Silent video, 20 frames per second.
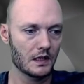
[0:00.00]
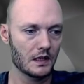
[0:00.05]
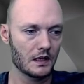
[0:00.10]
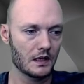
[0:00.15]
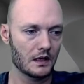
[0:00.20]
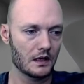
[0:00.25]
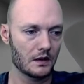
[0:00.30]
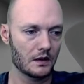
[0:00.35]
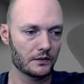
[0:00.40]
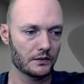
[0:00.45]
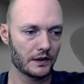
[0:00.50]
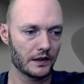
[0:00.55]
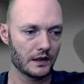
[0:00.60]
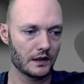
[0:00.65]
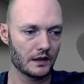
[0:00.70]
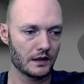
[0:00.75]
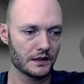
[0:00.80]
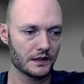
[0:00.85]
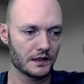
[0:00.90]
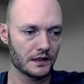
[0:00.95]
Over here I
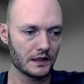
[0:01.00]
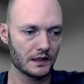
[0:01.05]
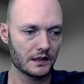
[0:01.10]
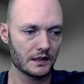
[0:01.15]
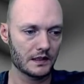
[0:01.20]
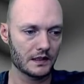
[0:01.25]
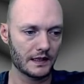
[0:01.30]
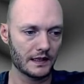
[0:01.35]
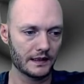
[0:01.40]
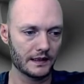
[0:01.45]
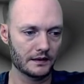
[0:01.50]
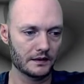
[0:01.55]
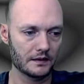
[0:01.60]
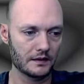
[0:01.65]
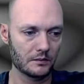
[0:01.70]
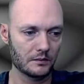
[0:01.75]
see a tiny little bit